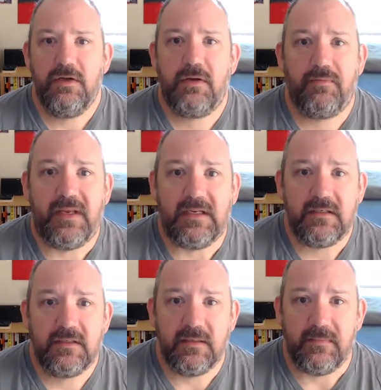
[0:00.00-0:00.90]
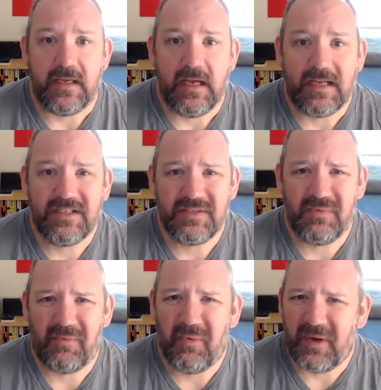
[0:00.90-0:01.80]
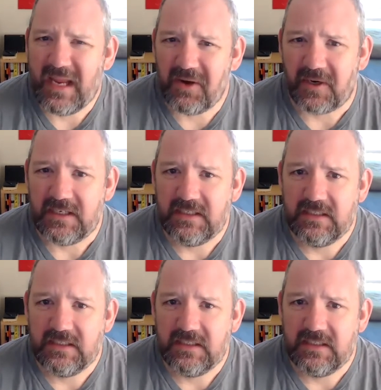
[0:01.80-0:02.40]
can read it to me. I won't hear it.